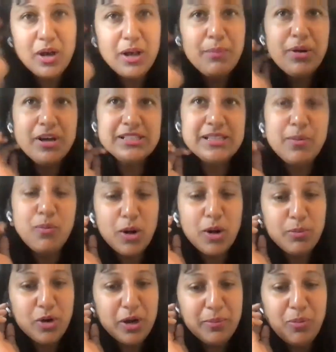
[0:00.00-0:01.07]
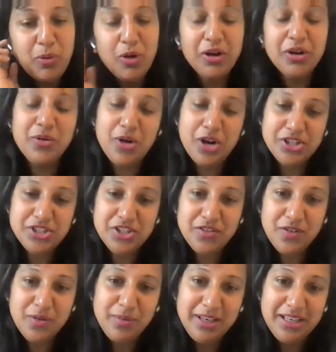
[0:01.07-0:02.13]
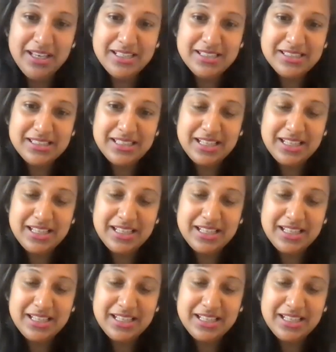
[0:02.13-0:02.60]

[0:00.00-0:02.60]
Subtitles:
It brings up one more important question for me is,